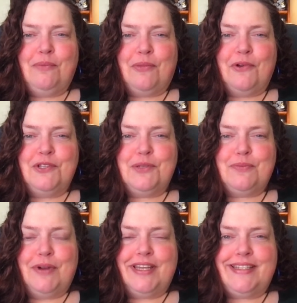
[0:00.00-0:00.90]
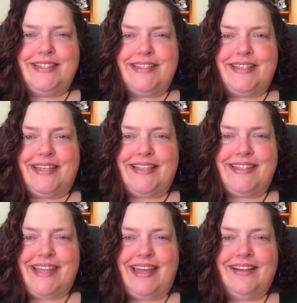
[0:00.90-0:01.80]
Bruce Springsteen,
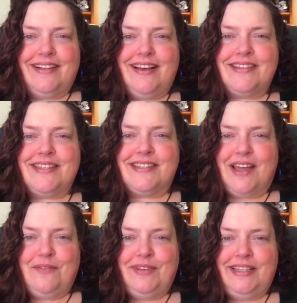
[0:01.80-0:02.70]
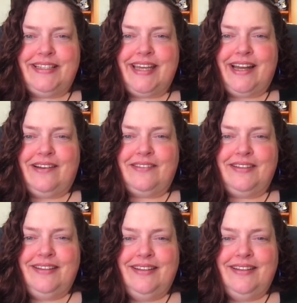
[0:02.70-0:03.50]
Santa Claus is coming to town.